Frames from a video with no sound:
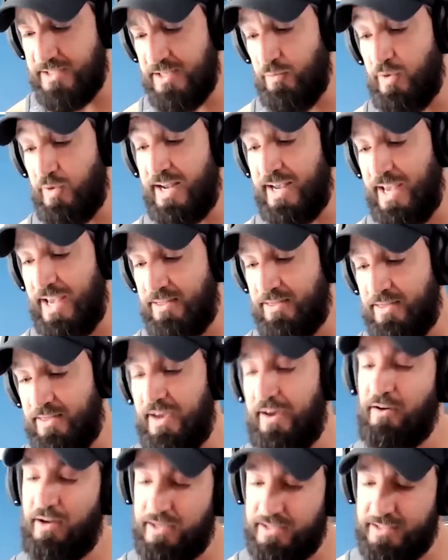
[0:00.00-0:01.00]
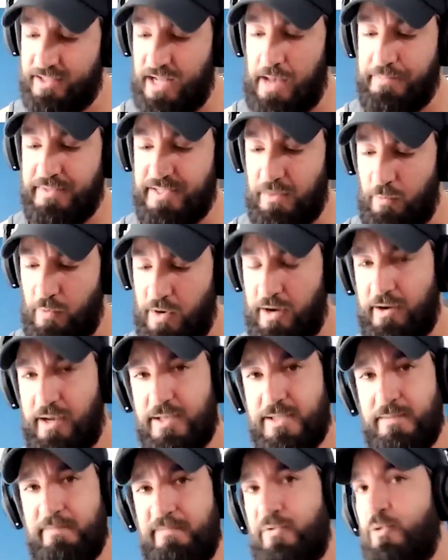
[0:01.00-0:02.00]
And when I get there, I'll stop somewhere,
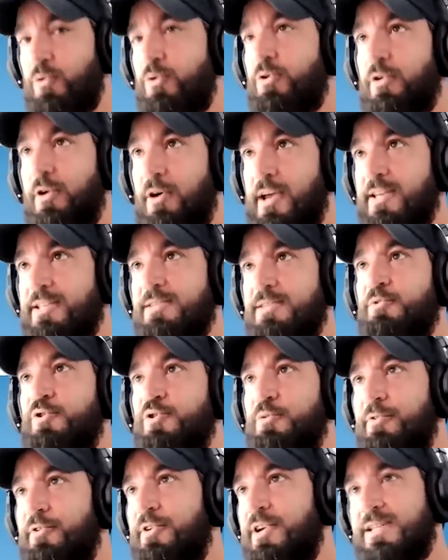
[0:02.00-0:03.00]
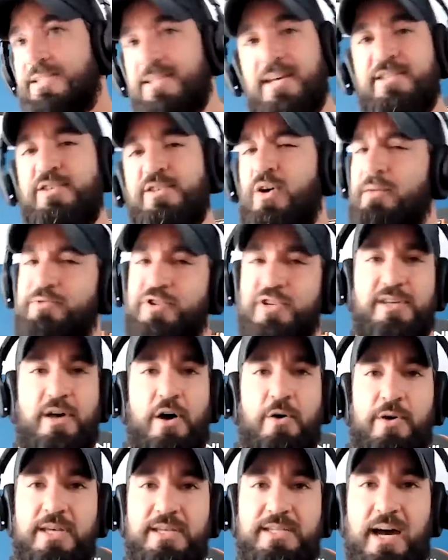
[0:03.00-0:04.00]
get some food, or I'll get some Uber Eats. Like, so I'm just
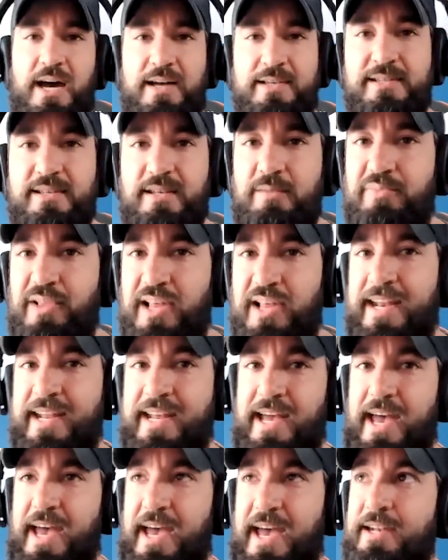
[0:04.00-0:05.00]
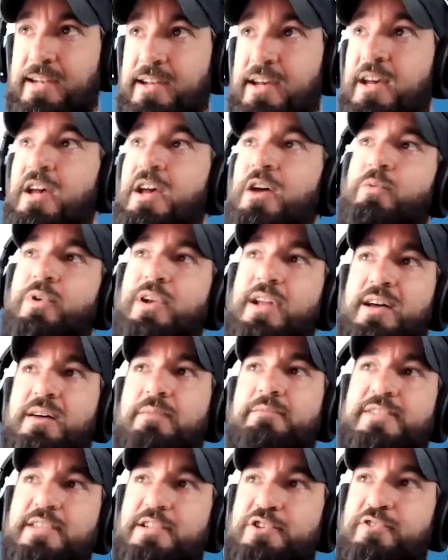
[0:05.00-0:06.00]
always constantly planning ahead when it
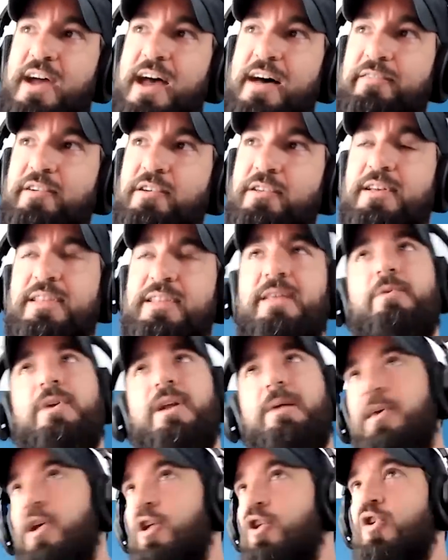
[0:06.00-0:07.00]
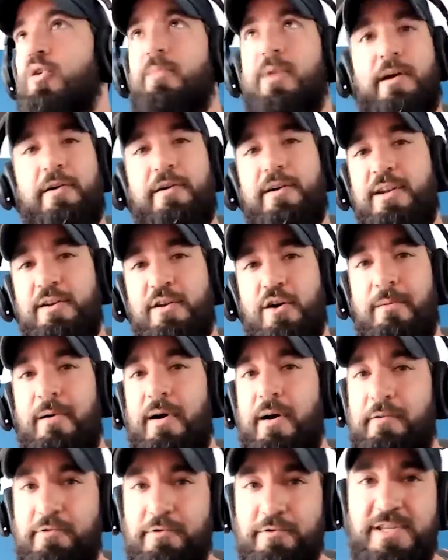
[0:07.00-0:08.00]
comes to travel. And then when I'm home, I already know
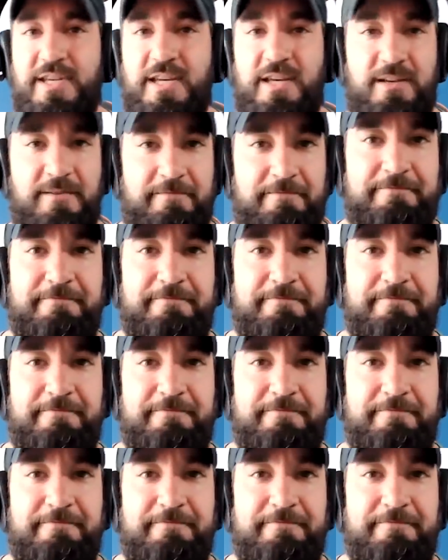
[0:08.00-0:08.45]
my routine.